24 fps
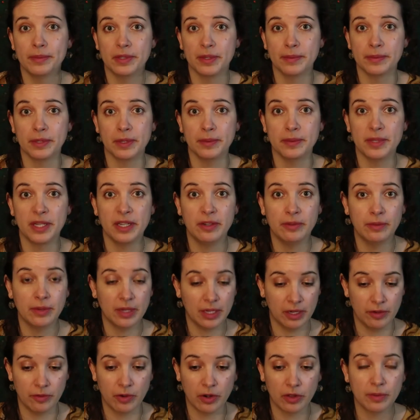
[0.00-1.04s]
Sometimes he,
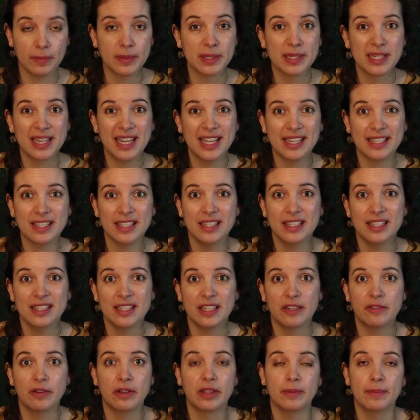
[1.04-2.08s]
he wrote them as letters,
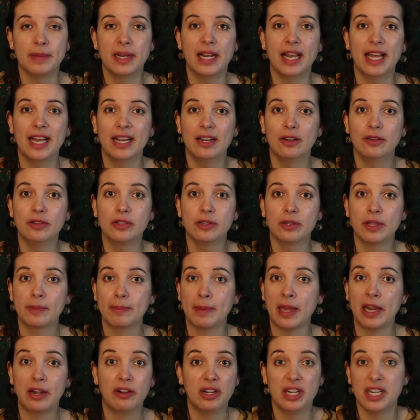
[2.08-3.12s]
he read them aloud
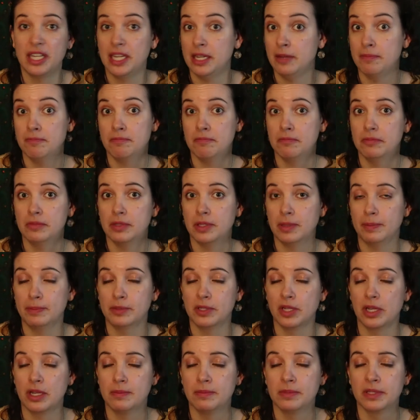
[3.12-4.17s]
apparently
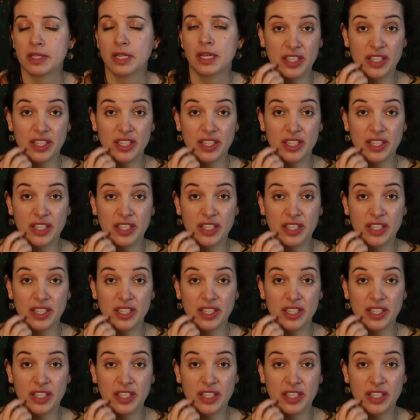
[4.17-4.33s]
sometimes.